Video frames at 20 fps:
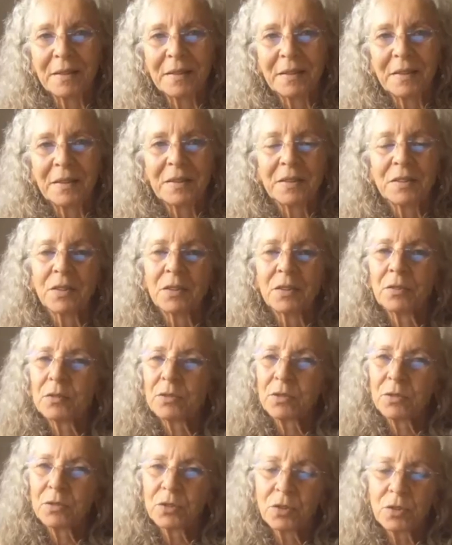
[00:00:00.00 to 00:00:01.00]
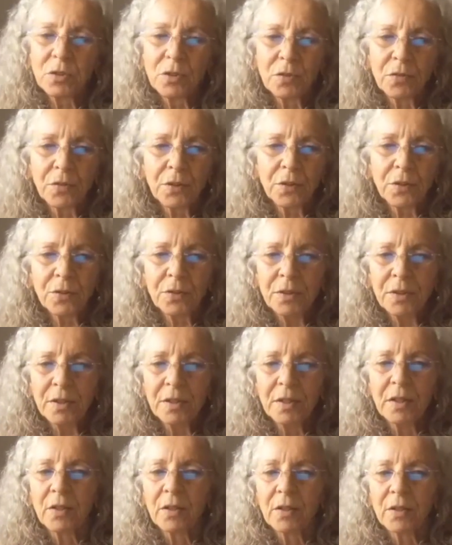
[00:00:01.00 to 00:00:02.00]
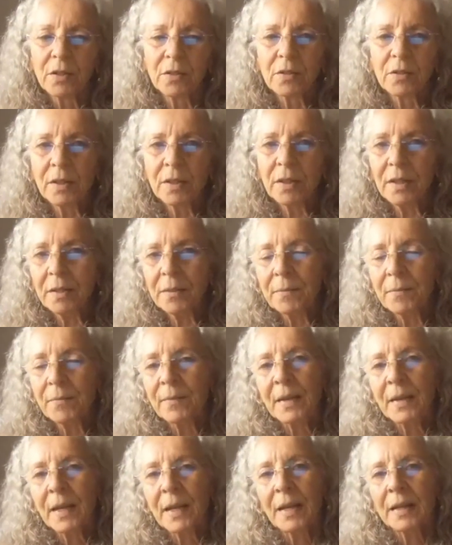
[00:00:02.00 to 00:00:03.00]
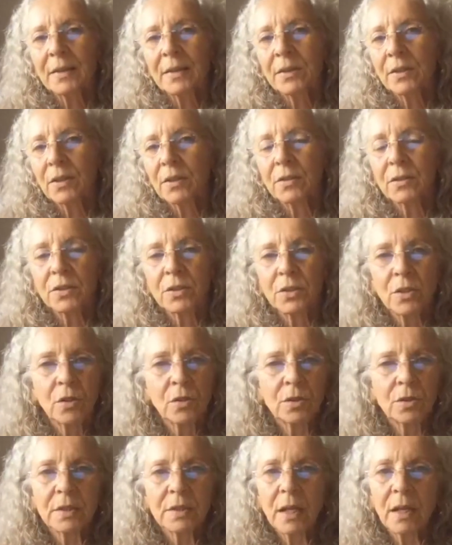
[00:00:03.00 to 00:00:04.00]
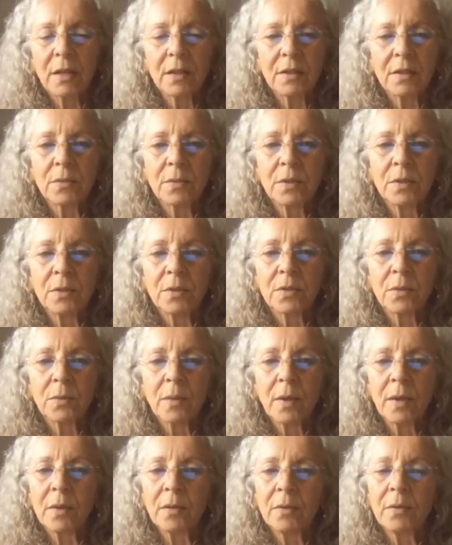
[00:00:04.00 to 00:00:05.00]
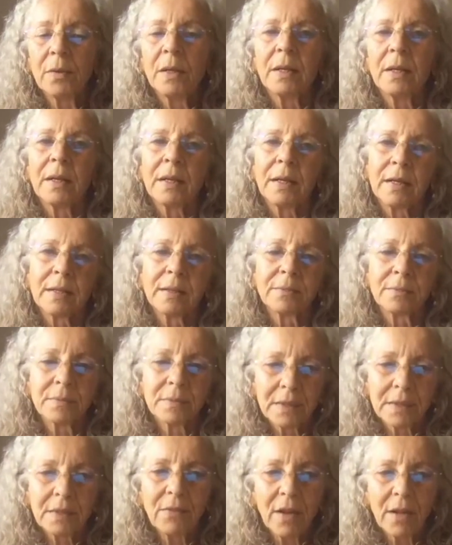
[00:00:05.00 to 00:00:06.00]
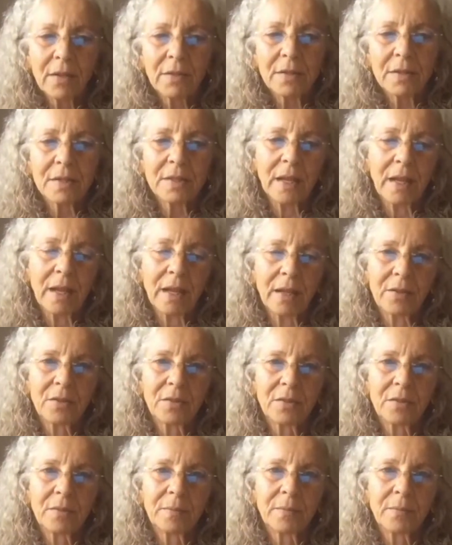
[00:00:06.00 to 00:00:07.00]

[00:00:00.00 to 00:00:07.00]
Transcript: So chew your food thoroughly until there's no solids when you swallow, and leave out the snacks.